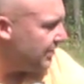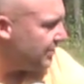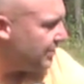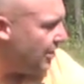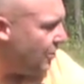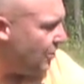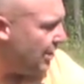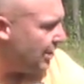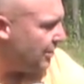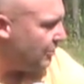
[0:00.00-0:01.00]

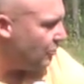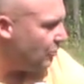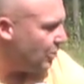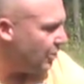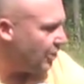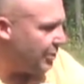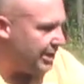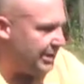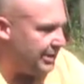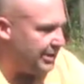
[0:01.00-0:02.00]
So we're going to go
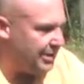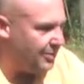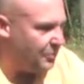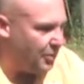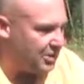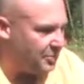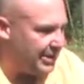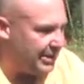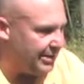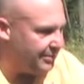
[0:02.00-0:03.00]
ahead and watch me